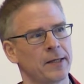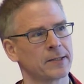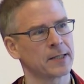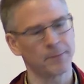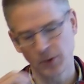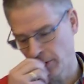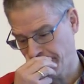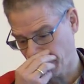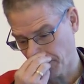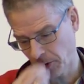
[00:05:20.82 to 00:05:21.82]
There's some
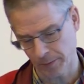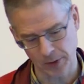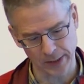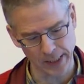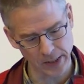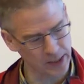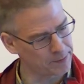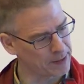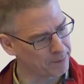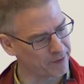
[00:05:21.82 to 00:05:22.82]
uniform computation
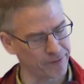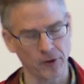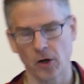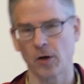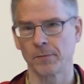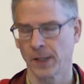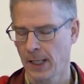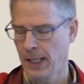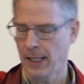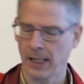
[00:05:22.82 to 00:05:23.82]
that's being performed
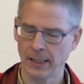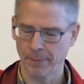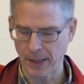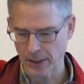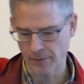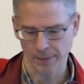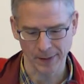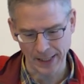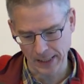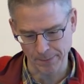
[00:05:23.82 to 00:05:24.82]
in a part of the
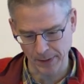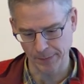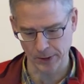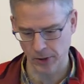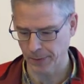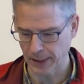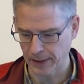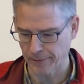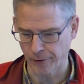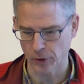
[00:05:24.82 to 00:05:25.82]
brain that people
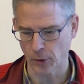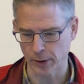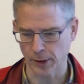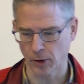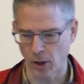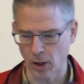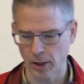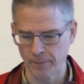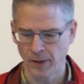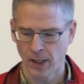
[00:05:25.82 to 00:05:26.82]
typically refer to as a
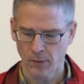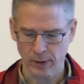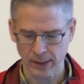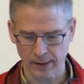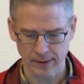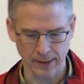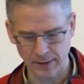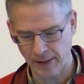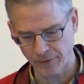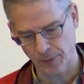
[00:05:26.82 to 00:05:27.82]
column, and that
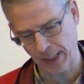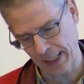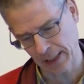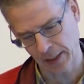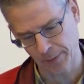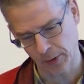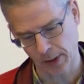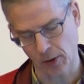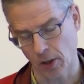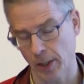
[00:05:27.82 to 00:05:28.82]
doesn't have to be anal about
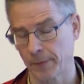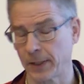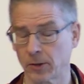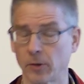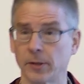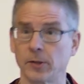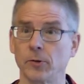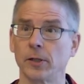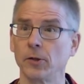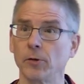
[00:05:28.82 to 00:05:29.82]
the column. It
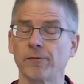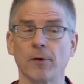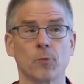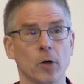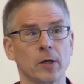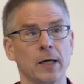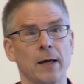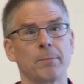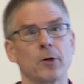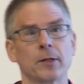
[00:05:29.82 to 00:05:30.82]
constitutes a useful working
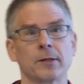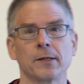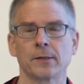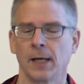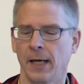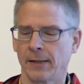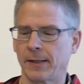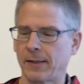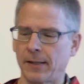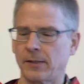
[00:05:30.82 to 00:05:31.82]
hypothesis
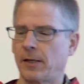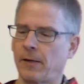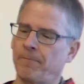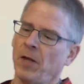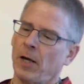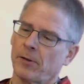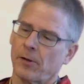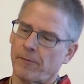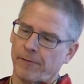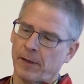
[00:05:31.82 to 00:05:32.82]
that there's um,
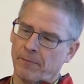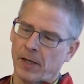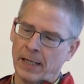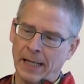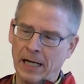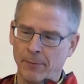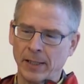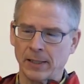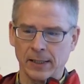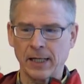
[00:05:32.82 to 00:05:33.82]
sort of um, an
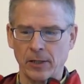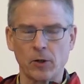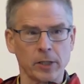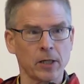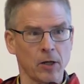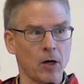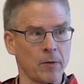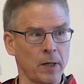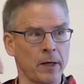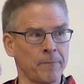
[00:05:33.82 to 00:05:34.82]
elemental canonical
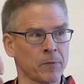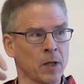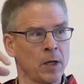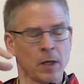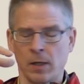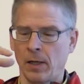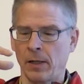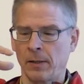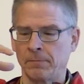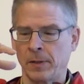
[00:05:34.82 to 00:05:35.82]
uh, um,
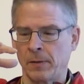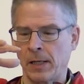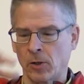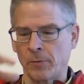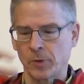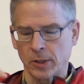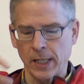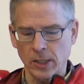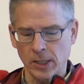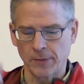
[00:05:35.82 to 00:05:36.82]
um, and
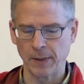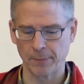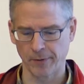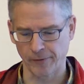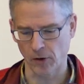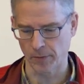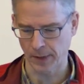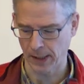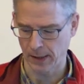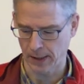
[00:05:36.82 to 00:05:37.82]
computation that's being performed
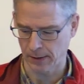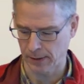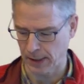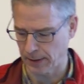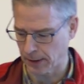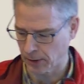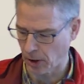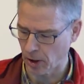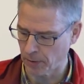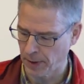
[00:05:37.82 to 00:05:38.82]
in this, in this
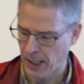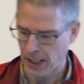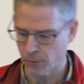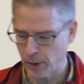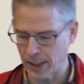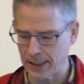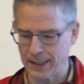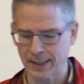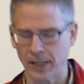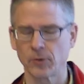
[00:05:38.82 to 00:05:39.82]
column, and we are
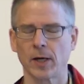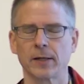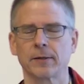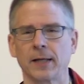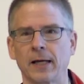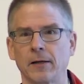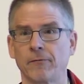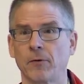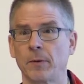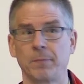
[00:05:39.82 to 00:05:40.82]
really trying to understand
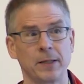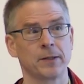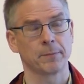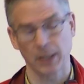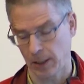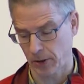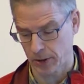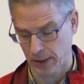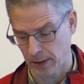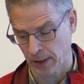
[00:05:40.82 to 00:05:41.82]
it from a basic
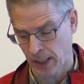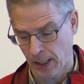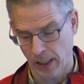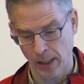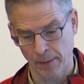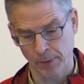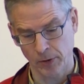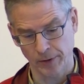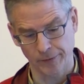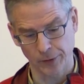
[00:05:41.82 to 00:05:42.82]
biological uh,
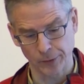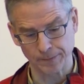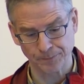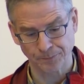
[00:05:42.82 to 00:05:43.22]
point of view.